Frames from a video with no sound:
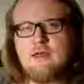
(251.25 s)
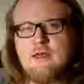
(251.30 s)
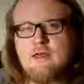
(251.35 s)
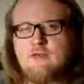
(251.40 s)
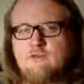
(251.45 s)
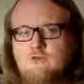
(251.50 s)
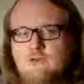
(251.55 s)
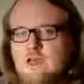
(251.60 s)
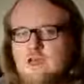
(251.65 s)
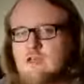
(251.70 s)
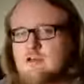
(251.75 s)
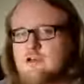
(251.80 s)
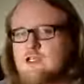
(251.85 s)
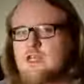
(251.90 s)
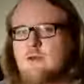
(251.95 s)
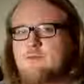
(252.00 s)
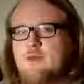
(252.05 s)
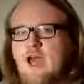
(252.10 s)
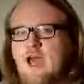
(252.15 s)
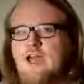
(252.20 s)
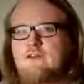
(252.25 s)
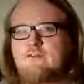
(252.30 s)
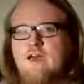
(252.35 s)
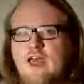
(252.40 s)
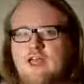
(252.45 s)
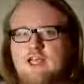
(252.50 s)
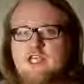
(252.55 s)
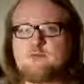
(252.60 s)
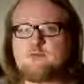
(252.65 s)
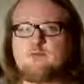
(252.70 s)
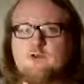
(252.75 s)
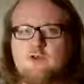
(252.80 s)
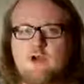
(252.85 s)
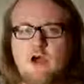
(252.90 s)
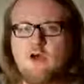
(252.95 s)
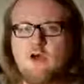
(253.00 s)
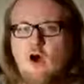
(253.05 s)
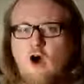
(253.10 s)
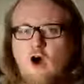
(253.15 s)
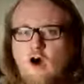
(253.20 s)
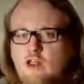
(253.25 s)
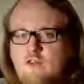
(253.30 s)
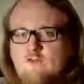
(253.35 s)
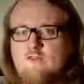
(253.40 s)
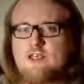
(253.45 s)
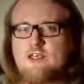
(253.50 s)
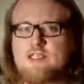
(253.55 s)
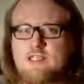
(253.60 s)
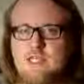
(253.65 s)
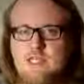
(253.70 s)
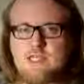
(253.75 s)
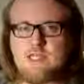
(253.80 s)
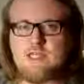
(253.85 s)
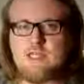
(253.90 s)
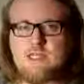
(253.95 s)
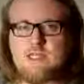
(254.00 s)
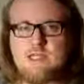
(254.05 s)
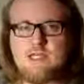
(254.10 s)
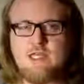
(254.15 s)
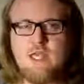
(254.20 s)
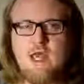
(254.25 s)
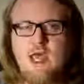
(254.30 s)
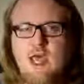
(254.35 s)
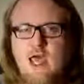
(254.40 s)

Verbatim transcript: You think you're some kind of expert on all of existence